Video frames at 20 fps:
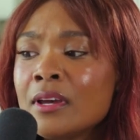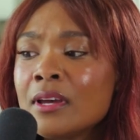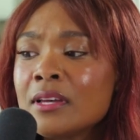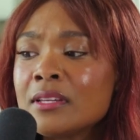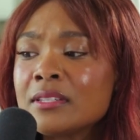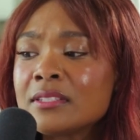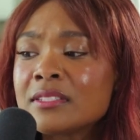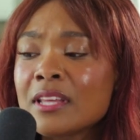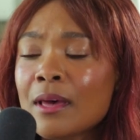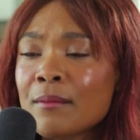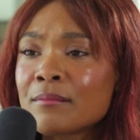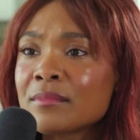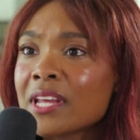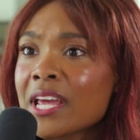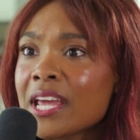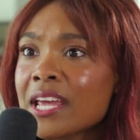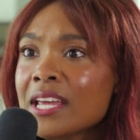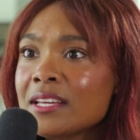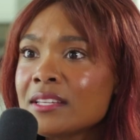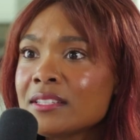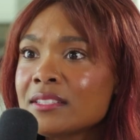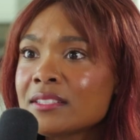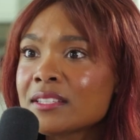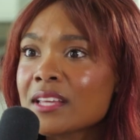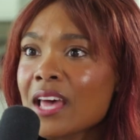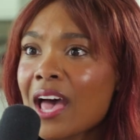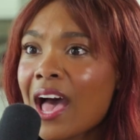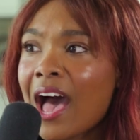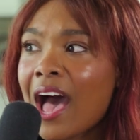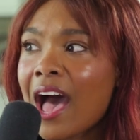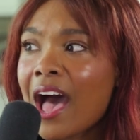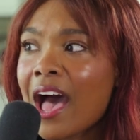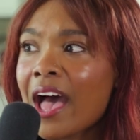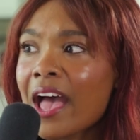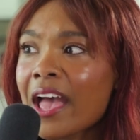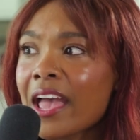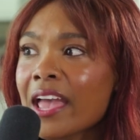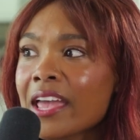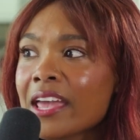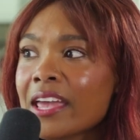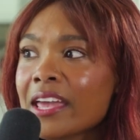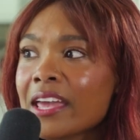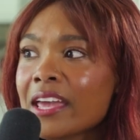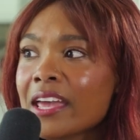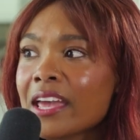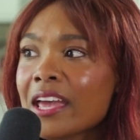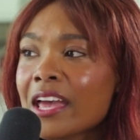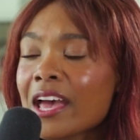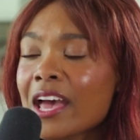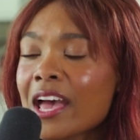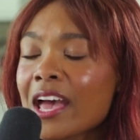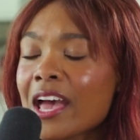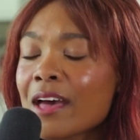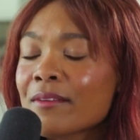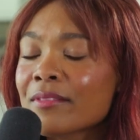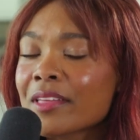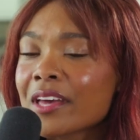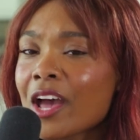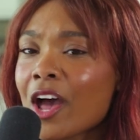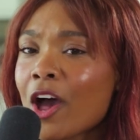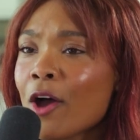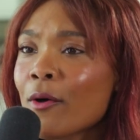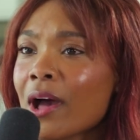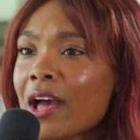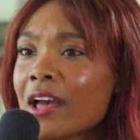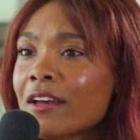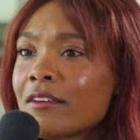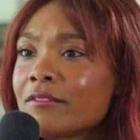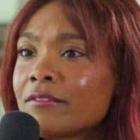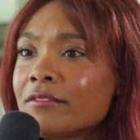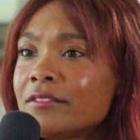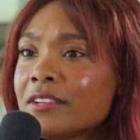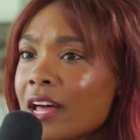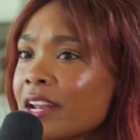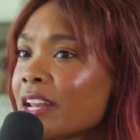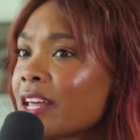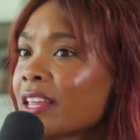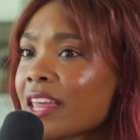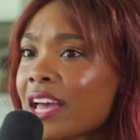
Some days I am like, oh, I've done it.